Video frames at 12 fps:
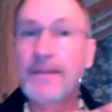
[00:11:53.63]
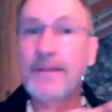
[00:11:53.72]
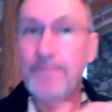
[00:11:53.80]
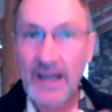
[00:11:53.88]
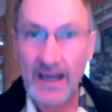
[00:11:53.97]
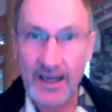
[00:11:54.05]

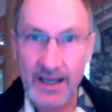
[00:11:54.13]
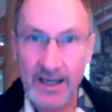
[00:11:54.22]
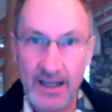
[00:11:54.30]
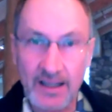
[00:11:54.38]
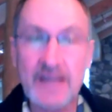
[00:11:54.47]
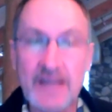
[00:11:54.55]

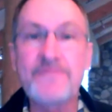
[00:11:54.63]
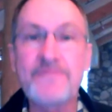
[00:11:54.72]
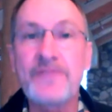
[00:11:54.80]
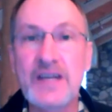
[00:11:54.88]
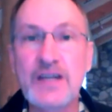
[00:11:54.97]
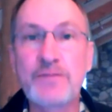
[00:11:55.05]
immediately
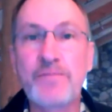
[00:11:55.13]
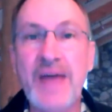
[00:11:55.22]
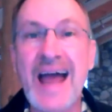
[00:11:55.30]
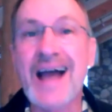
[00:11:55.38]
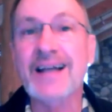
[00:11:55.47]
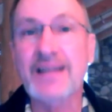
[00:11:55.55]

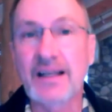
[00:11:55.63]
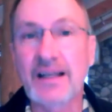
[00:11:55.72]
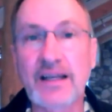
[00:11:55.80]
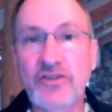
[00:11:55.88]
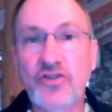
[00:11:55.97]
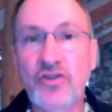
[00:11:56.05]
feedback that
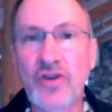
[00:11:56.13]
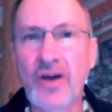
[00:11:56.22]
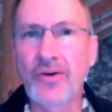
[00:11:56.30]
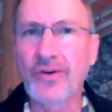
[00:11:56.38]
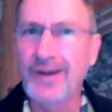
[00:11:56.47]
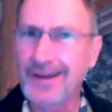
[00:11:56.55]
lets you
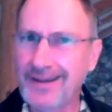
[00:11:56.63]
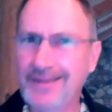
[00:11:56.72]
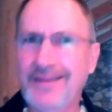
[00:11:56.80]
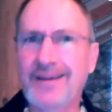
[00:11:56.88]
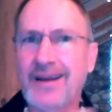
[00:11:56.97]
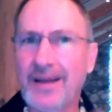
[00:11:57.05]
know,
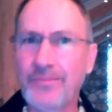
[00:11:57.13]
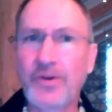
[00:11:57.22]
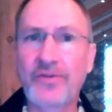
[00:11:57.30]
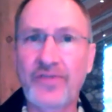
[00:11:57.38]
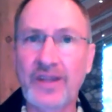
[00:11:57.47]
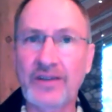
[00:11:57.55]
did I
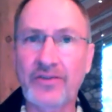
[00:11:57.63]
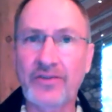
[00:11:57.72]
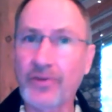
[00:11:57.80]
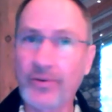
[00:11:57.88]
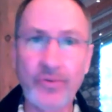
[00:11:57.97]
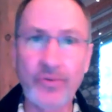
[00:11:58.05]
move things
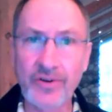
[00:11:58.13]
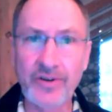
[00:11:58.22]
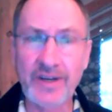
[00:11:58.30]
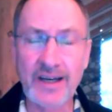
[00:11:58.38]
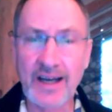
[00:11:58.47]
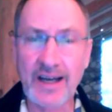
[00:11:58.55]
forward
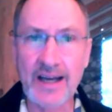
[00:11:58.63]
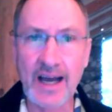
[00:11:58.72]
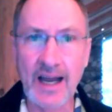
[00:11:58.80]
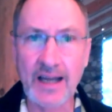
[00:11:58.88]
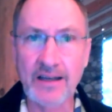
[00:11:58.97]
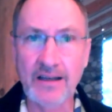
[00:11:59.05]
or did I
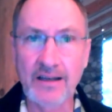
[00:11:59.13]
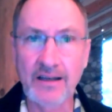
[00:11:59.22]
not?